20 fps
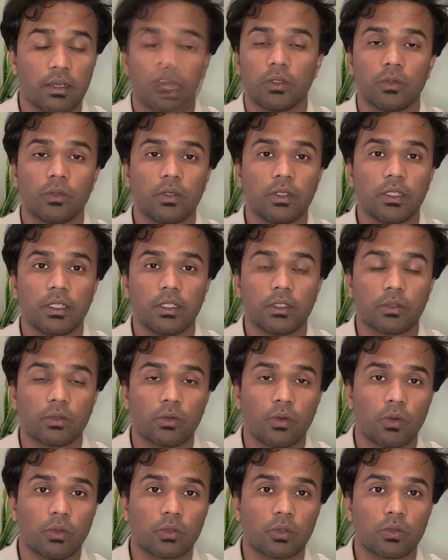You don't need to
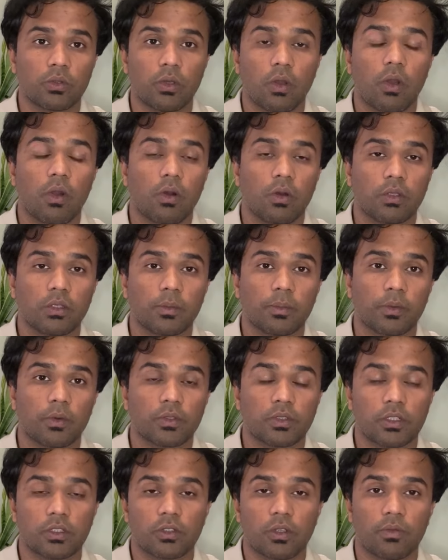go through all the
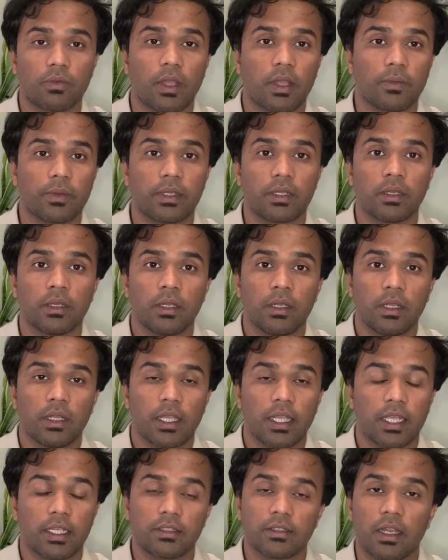process of having
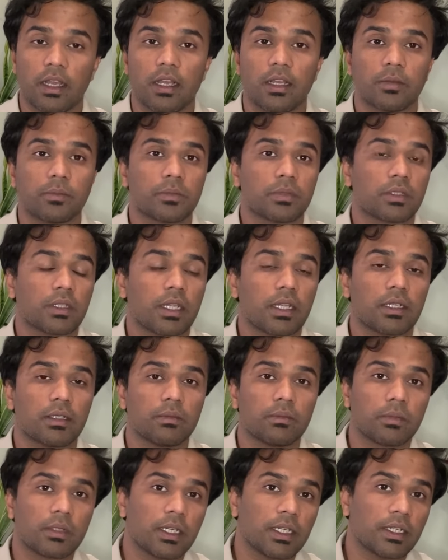exams
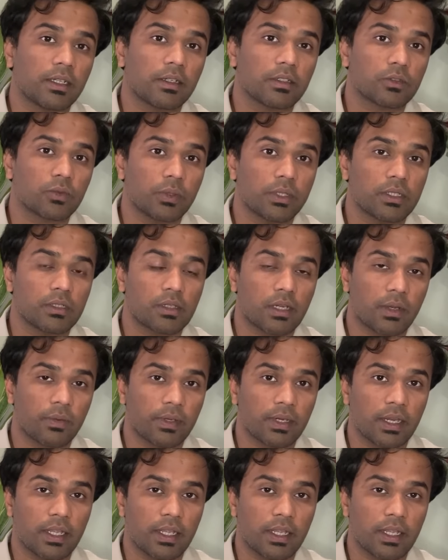and getting a Swedish driving